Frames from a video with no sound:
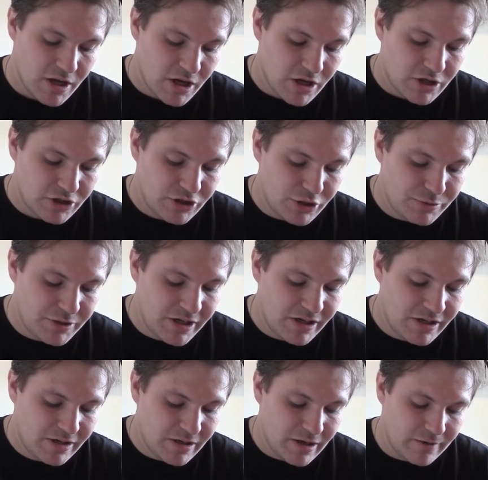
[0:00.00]

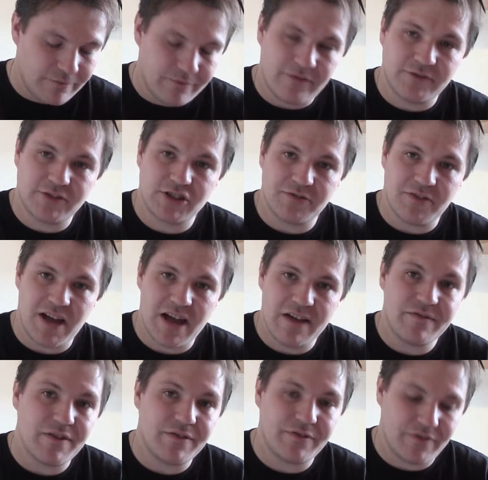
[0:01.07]
Shooting and
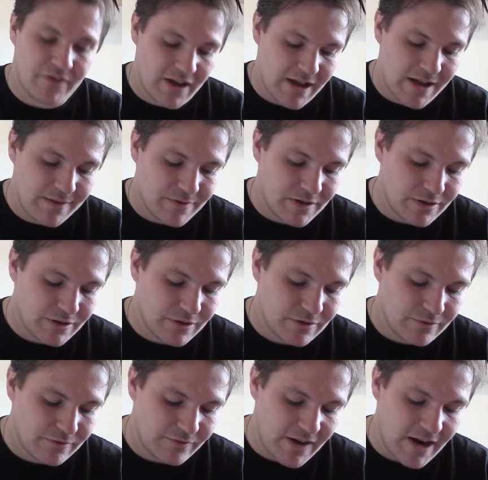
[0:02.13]
survive of 5,
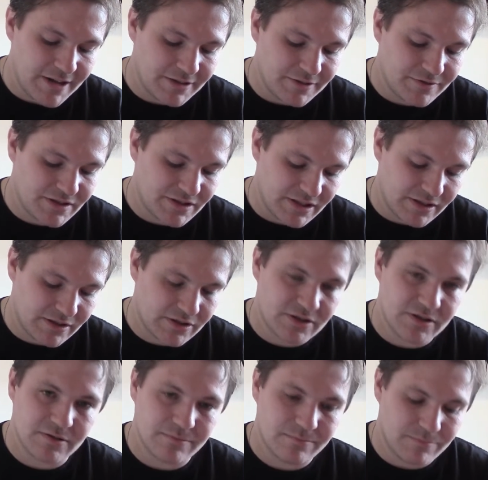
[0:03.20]
fight of
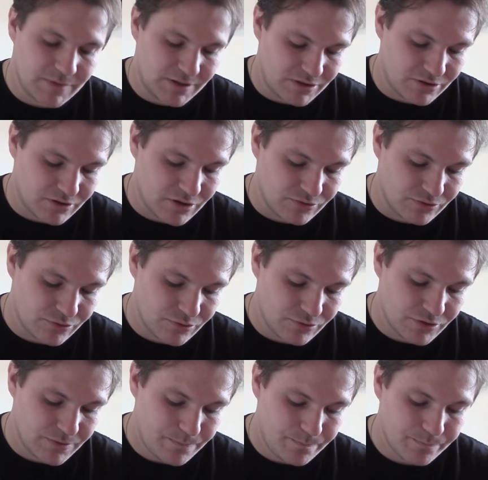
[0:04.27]
6. It has
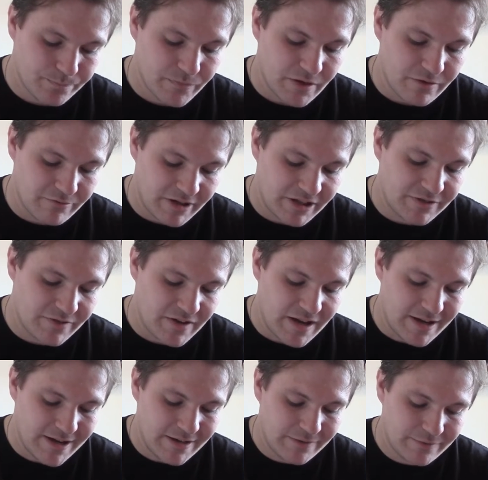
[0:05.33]
construct. Range
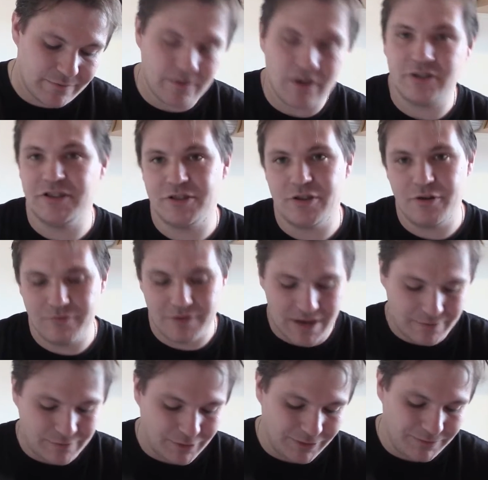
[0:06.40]
5 on his no
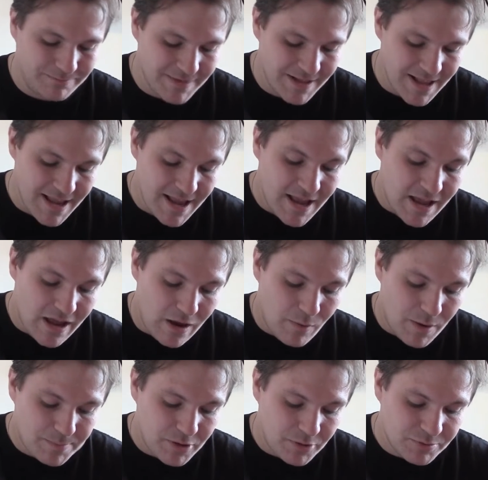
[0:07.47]
rifle.
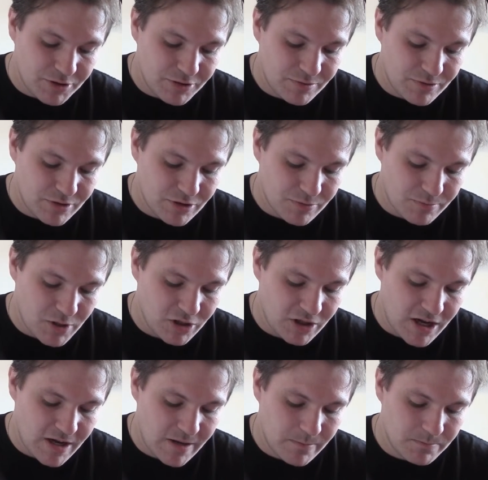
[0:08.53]
Weapon options, small
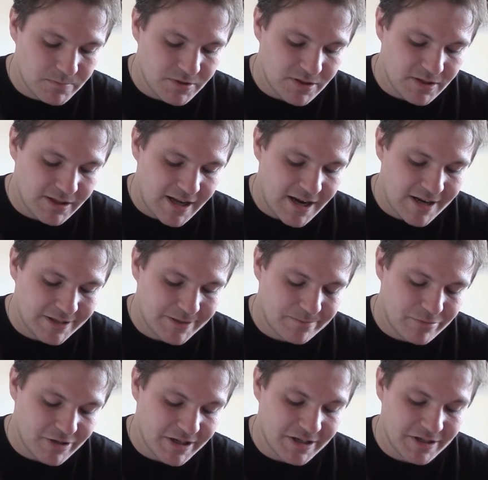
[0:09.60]
arms, light,
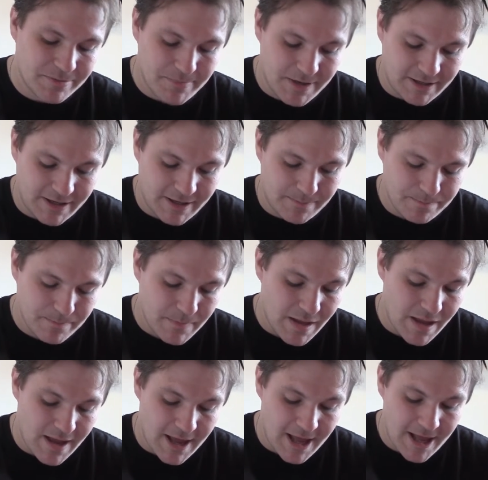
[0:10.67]
brackets melee.
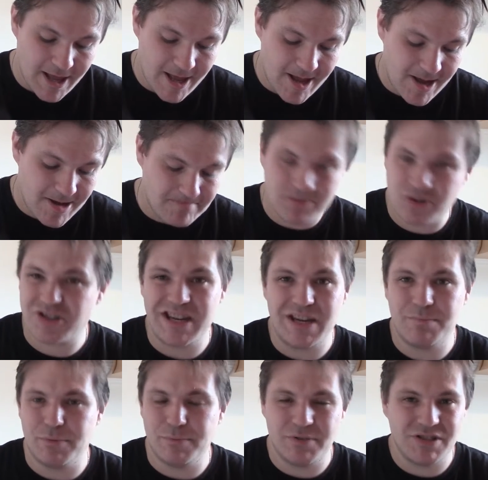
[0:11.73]
Just
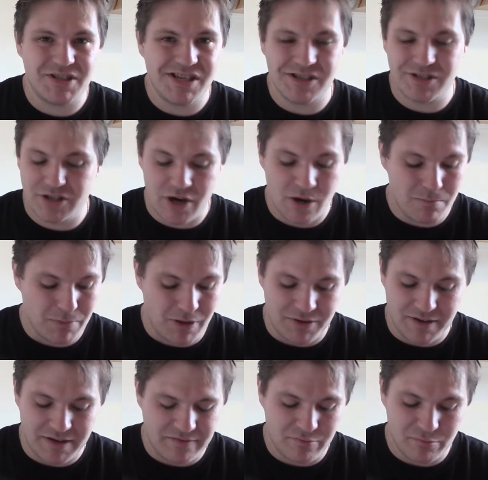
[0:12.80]
keep them as they is, don't
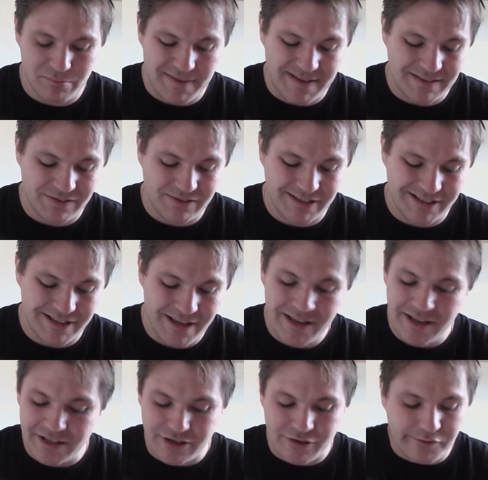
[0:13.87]
bother giving them anything. You
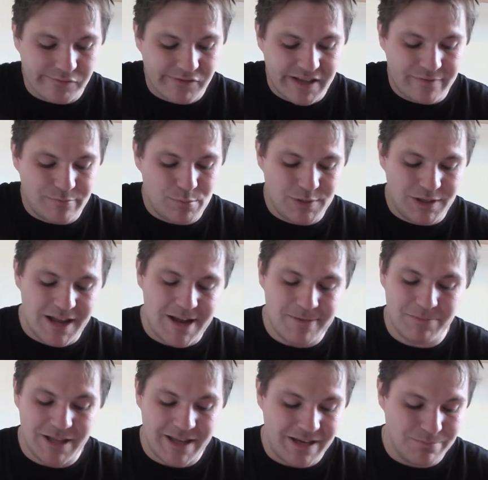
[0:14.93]
could give them a light
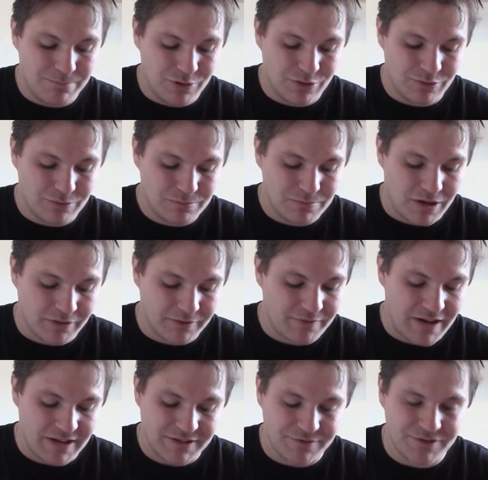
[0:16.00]
blade, but on a fight of